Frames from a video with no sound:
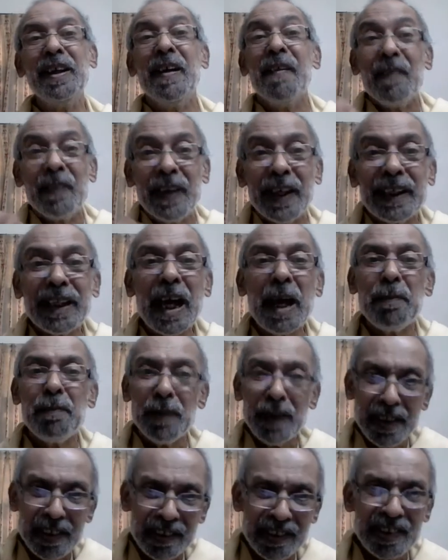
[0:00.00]
that
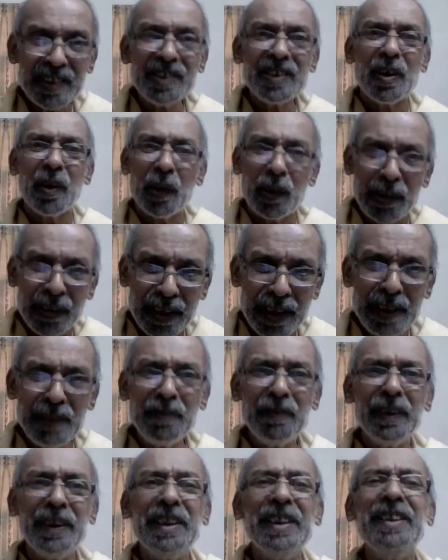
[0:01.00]
happiness is already
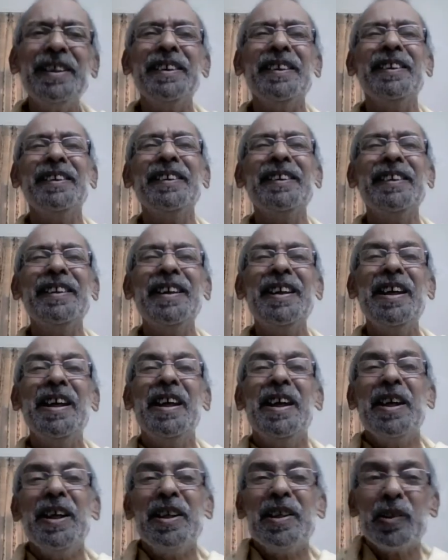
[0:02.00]
within
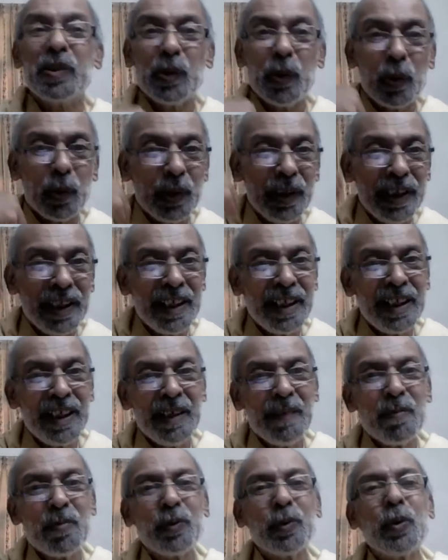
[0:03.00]
it is only
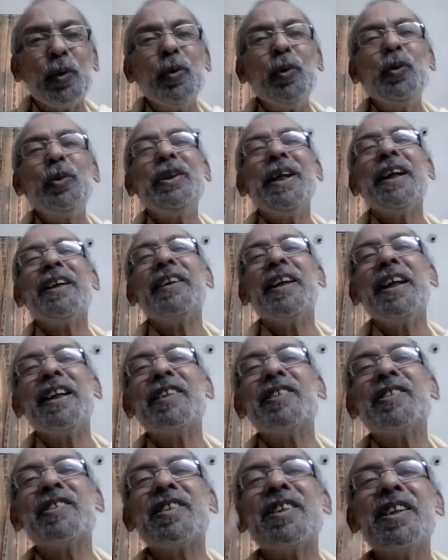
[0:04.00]
through that
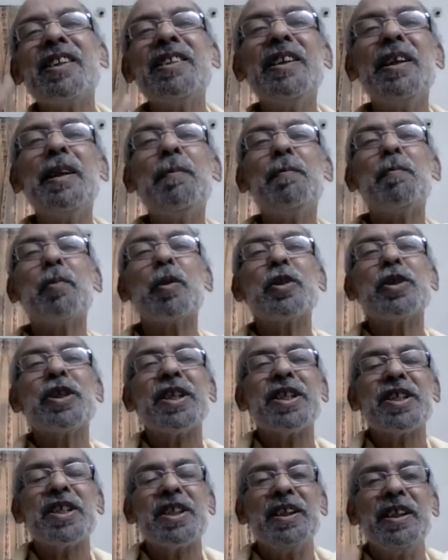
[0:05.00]
external
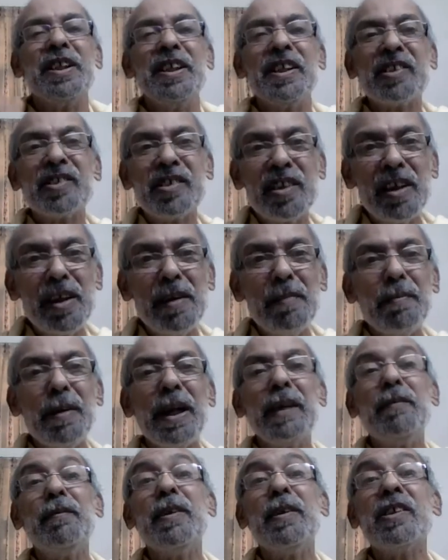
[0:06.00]
projection external
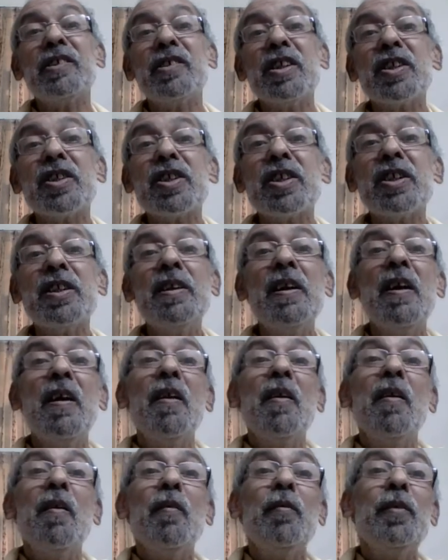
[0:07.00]
manifestation
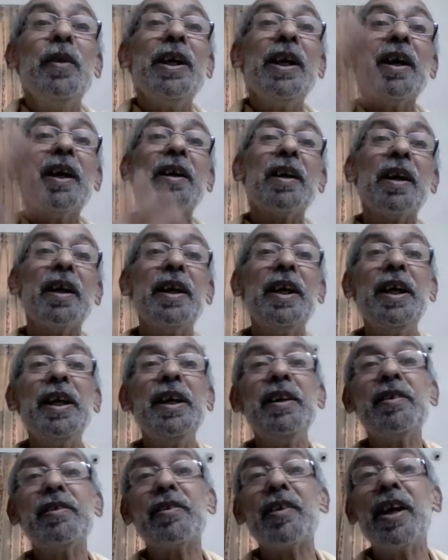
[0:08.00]
we are
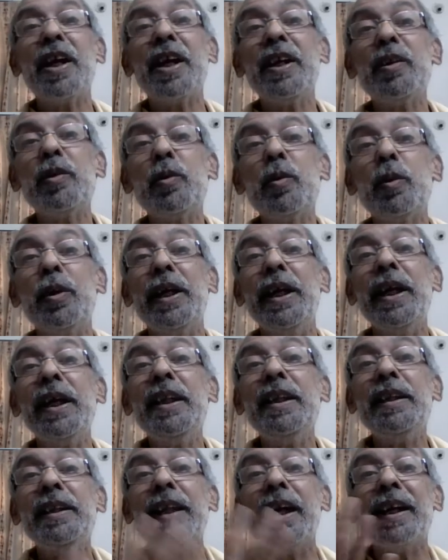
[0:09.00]
again trying to
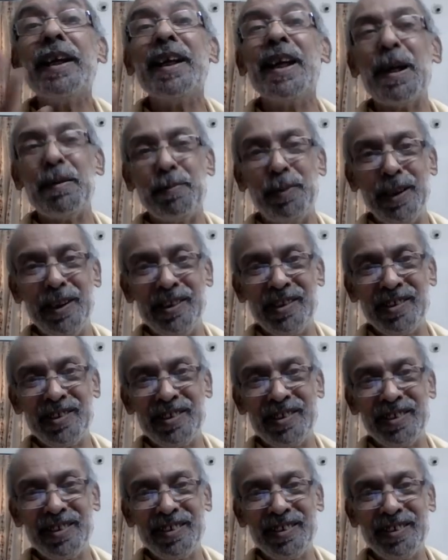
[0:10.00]
gain that
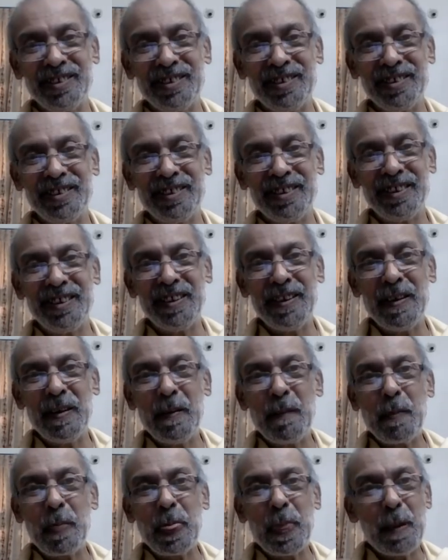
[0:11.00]
happiness
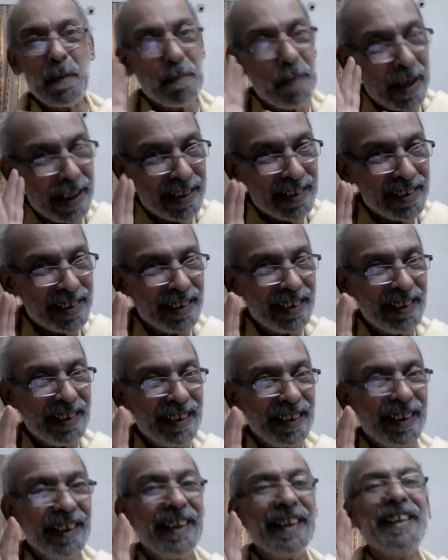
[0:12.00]
but
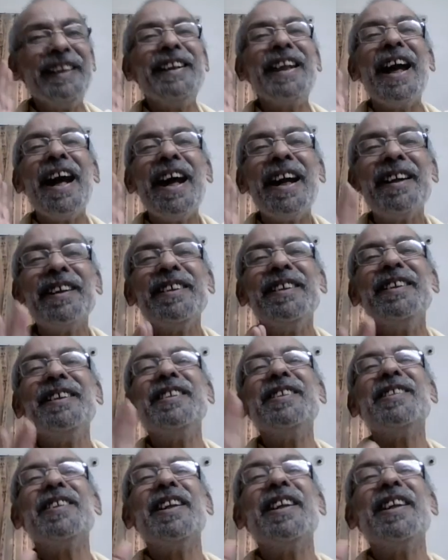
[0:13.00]
that is an